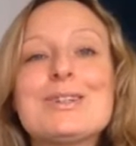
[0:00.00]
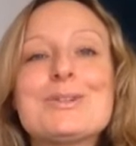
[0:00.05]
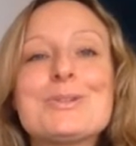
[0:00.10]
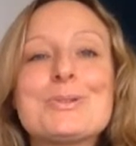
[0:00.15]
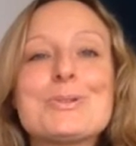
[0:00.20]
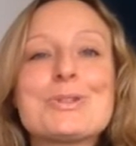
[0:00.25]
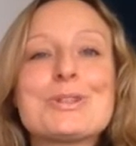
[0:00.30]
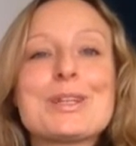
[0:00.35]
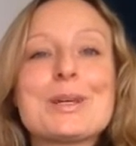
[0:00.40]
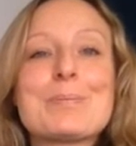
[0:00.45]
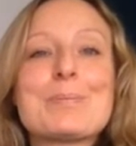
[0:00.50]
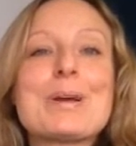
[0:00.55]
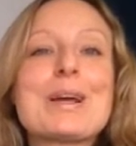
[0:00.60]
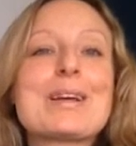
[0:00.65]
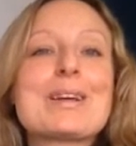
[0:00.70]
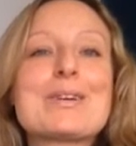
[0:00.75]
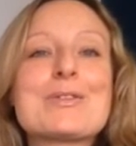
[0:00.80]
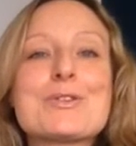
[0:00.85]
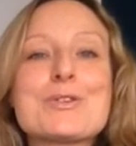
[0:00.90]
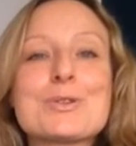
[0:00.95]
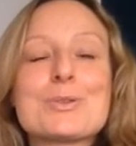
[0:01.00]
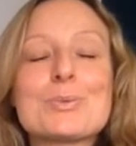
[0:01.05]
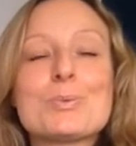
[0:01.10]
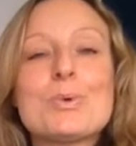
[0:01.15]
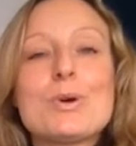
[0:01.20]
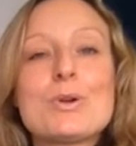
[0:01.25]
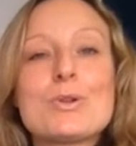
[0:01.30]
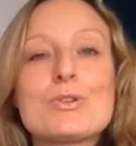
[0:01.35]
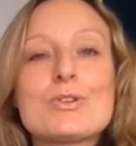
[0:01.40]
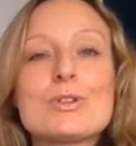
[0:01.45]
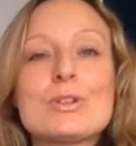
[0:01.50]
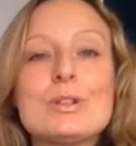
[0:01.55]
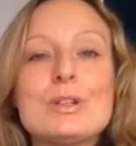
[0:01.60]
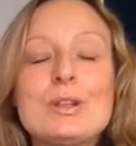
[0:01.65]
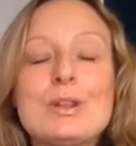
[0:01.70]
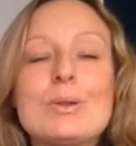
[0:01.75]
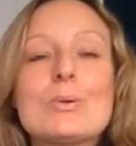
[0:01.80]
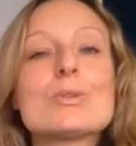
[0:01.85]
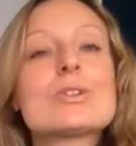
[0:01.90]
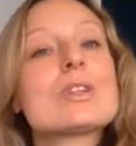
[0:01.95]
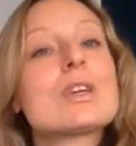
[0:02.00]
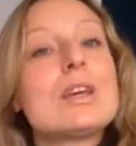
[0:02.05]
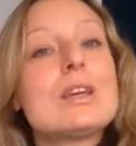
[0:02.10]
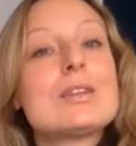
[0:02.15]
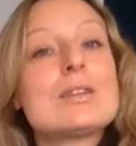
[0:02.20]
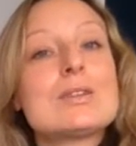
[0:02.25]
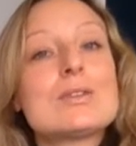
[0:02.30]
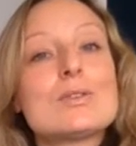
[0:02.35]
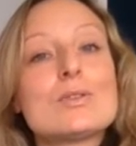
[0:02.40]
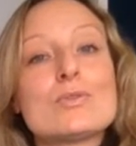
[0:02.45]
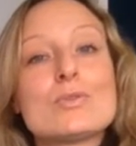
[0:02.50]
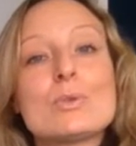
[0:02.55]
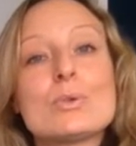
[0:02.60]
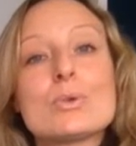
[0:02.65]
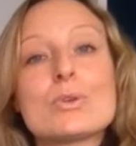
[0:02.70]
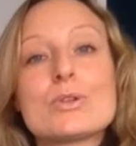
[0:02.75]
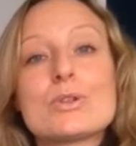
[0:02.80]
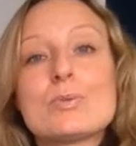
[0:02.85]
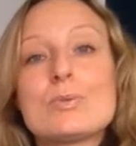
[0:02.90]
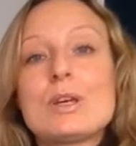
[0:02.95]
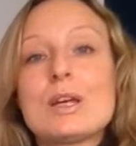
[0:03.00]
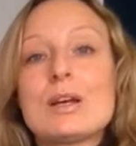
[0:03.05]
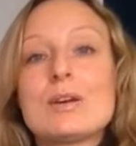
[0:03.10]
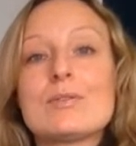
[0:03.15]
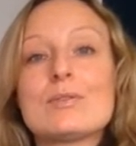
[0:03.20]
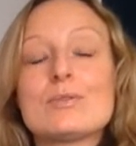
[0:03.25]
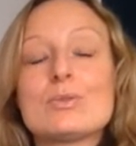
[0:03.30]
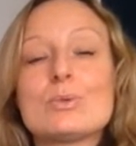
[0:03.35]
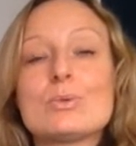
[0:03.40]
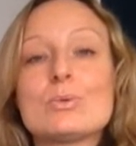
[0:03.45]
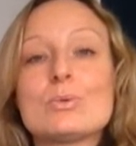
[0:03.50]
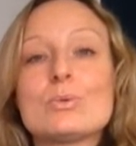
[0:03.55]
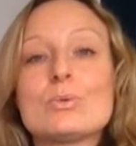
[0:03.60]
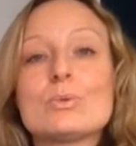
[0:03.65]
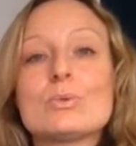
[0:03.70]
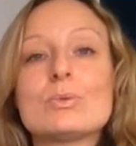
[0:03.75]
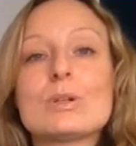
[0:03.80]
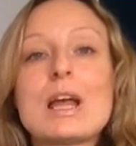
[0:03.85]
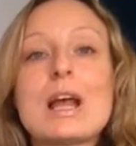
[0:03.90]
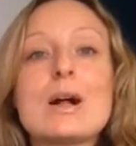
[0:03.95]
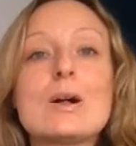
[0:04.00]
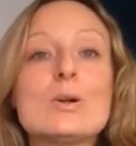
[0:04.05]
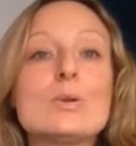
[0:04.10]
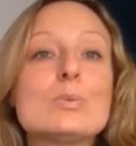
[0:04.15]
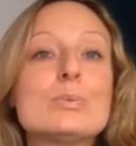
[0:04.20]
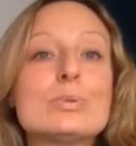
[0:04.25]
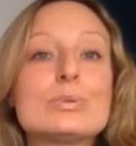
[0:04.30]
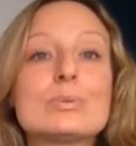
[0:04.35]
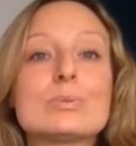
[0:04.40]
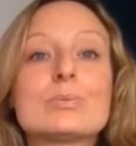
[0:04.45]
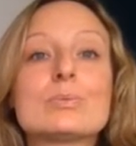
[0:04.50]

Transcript: you to step back and just watch. And in those cases, of course, we have to help